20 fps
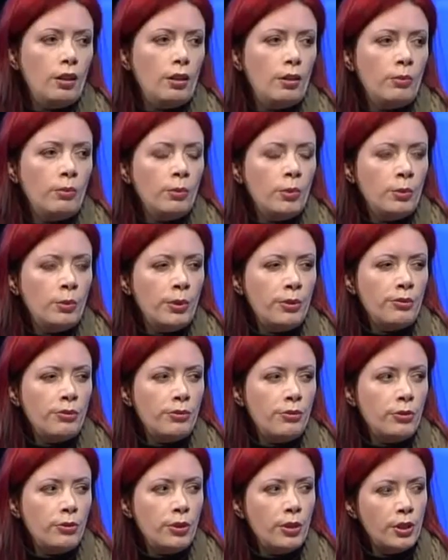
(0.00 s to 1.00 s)
Um,
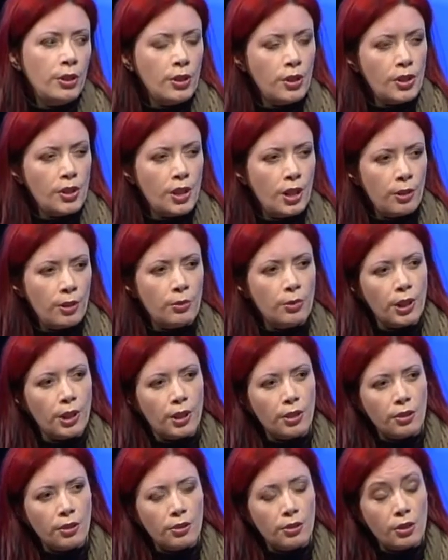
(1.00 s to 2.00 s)
with tarot,
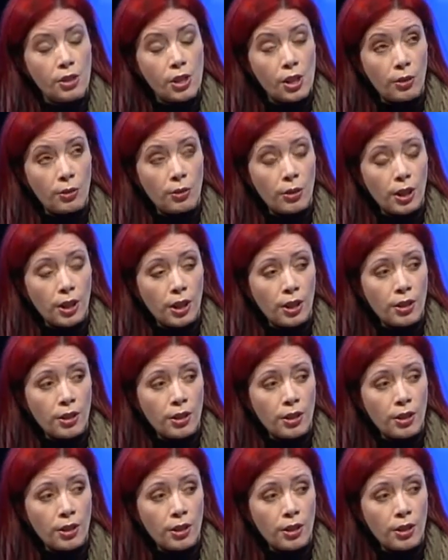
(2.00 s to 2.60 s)
tarot